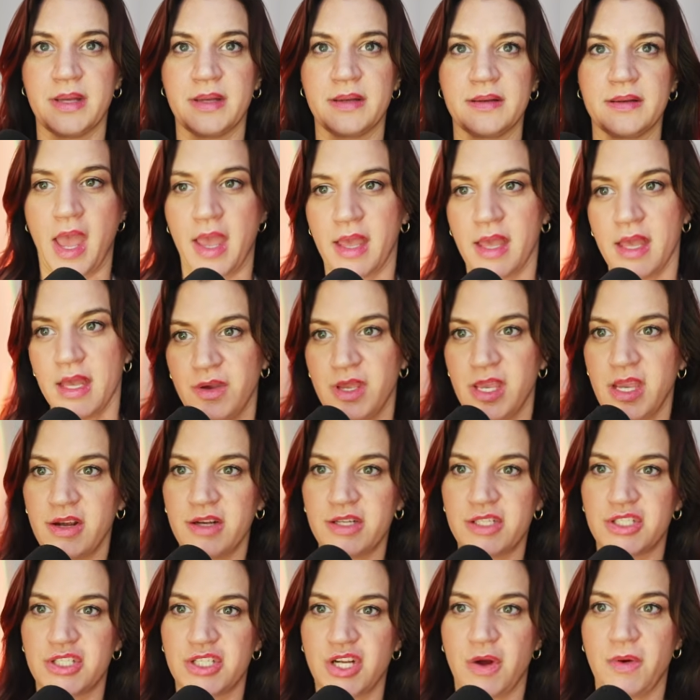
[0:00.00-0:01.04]
Okay, so
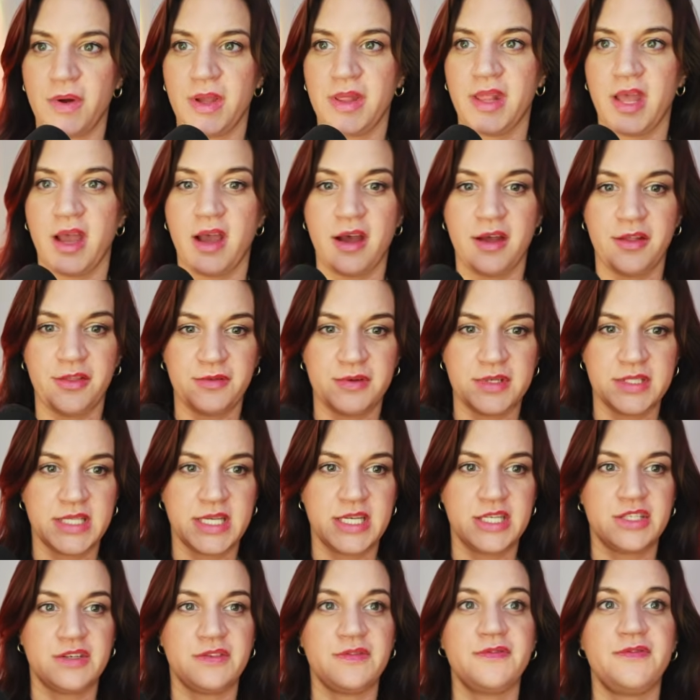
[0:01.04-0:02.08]
here it's showing the authorization
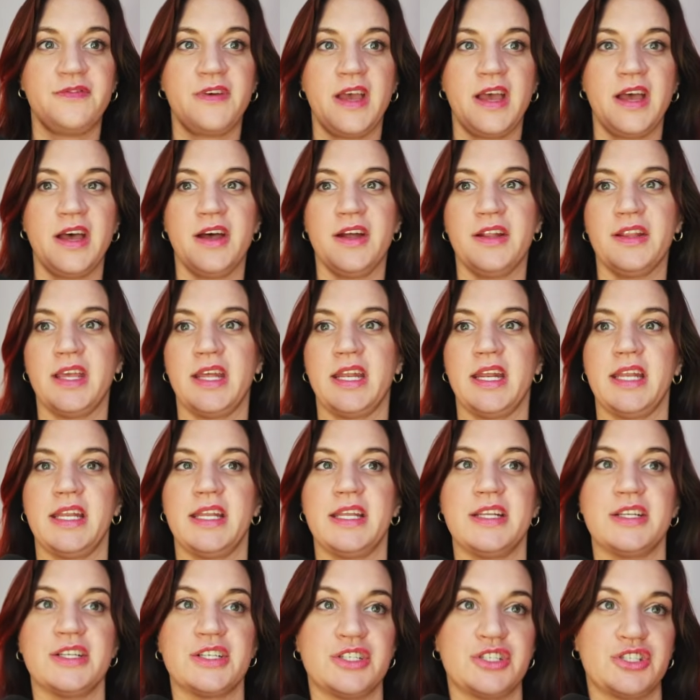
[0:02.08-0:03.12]
authorization failed and I
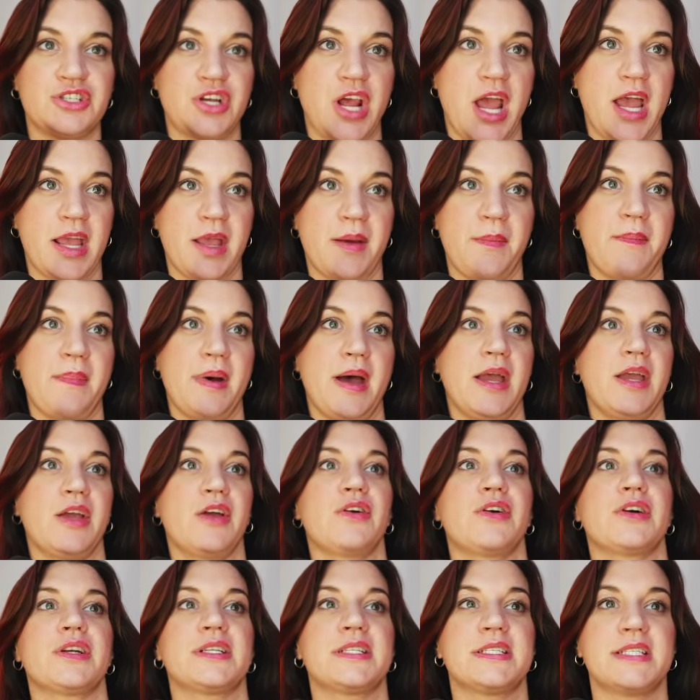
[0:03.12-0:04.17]
need to check my
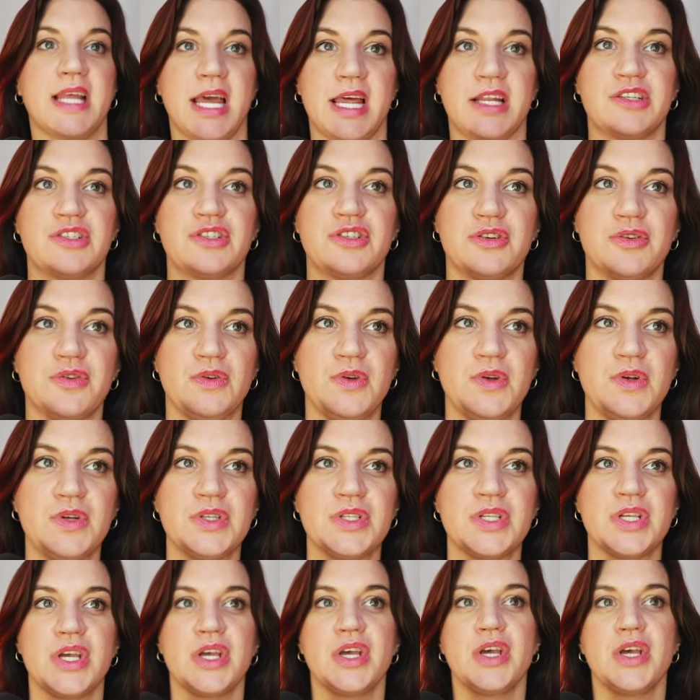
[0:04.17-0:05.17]
credentials.